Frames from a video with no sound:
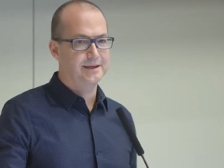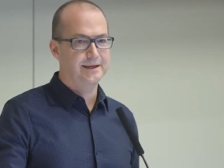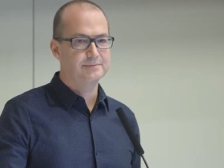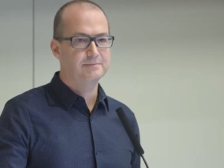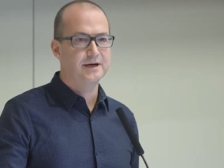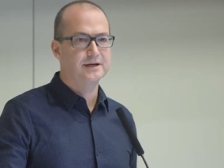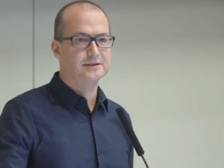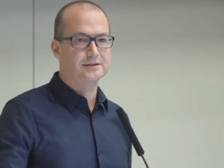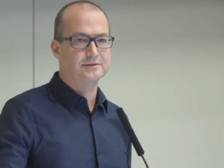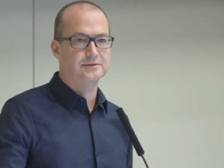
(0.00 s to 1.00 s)
it's
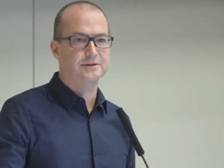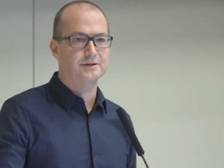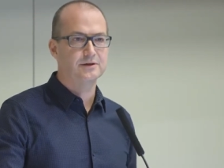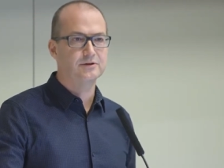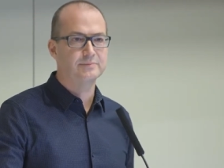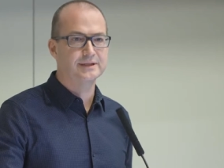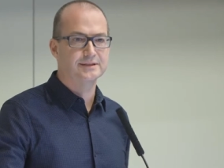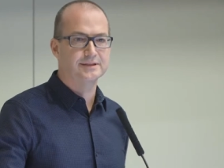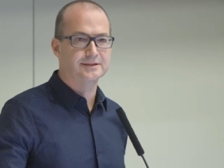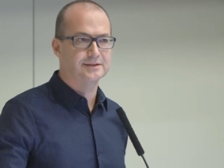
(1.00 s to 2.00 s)
marginal to the core
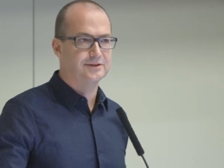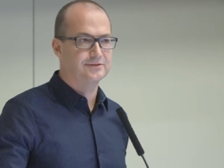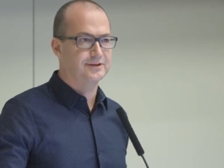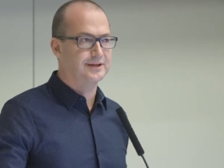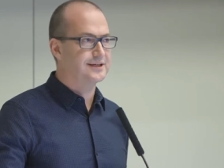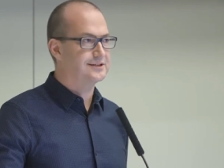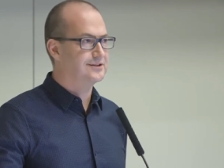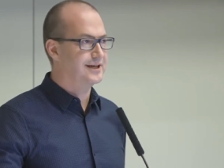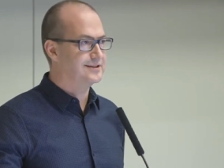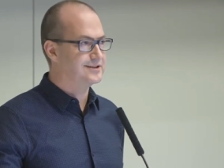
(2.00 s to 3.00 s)
business of the
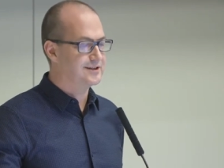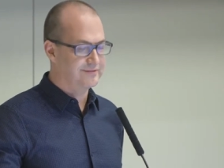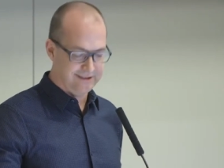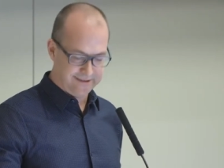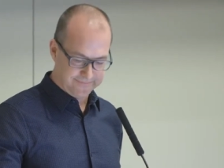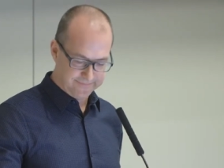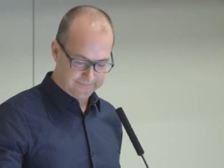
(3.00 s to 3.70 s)
National Health Service.